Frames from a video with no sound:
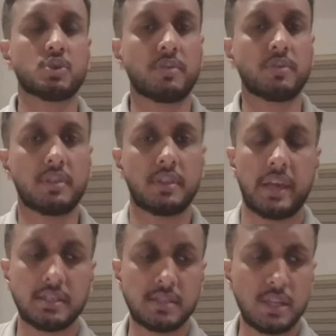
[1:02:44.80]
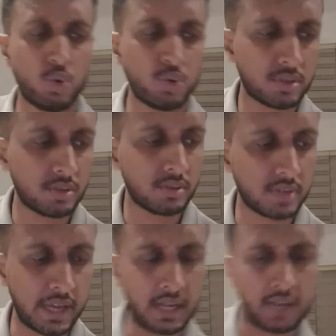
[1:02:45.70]
So there is new
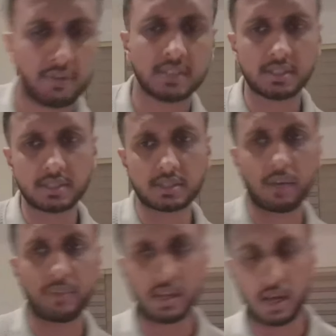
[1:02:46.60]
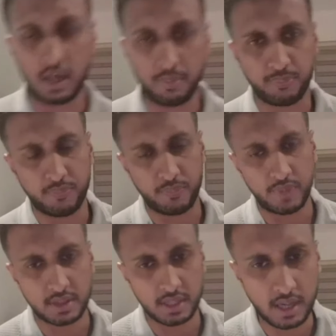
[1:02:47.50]
trial evidence just coming up
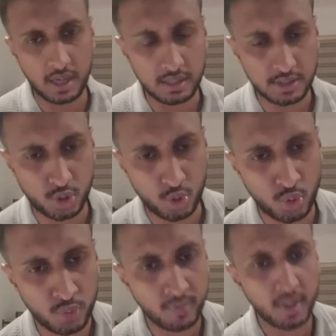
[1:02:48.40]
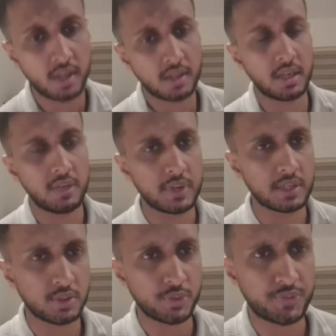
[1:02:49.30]
with regards to the
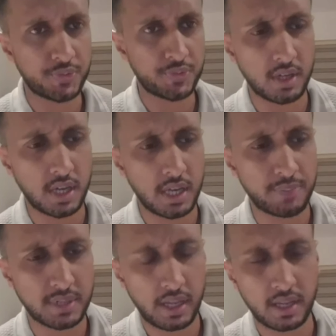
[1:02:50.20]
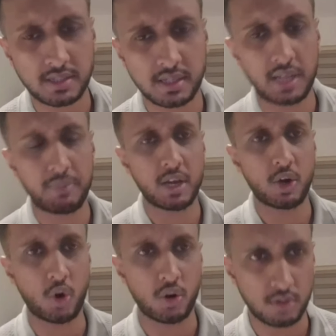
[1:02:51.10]
effects of hypertriglyceridemia
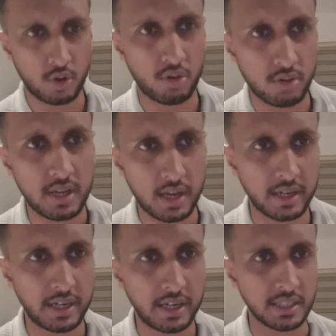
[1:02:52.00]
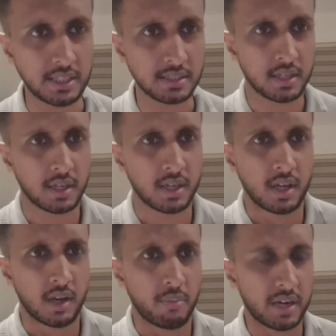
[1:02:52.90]
on coronary artery disease.
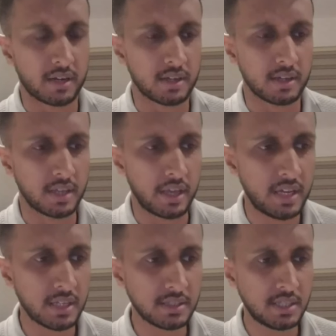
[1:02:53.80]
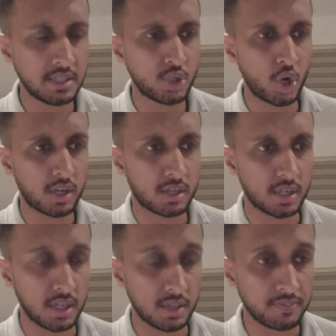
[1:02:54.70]
But the evidence is
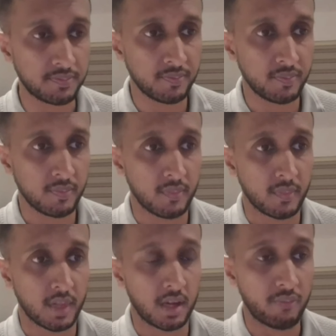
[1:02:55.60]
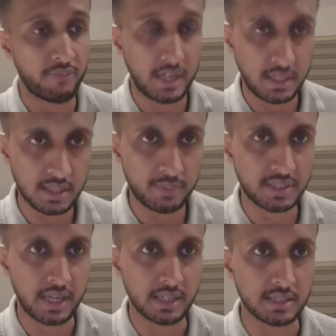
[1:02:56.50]
not uh, uh, very
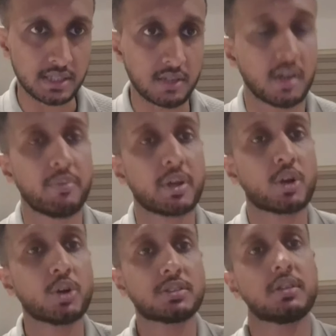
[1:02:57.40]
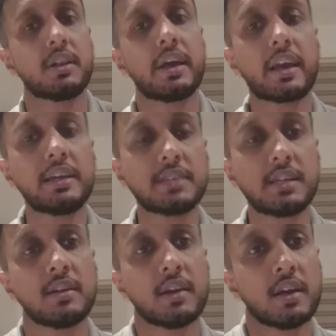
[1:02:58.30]
substantial because, like I said,